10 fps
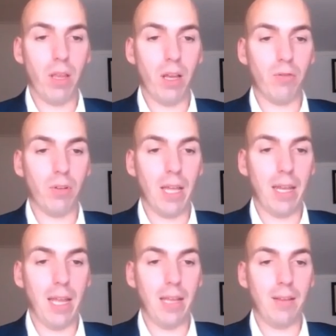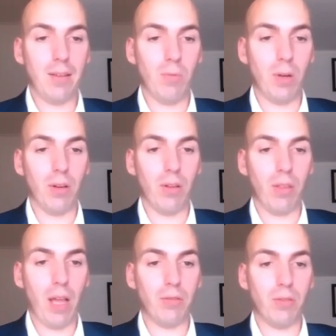
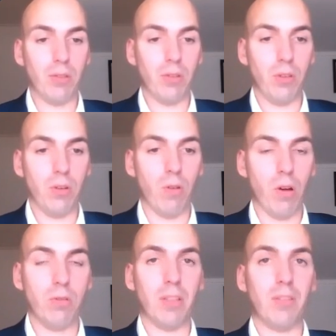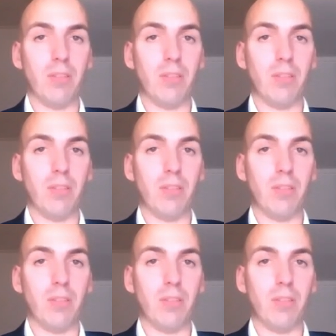381,000 euros.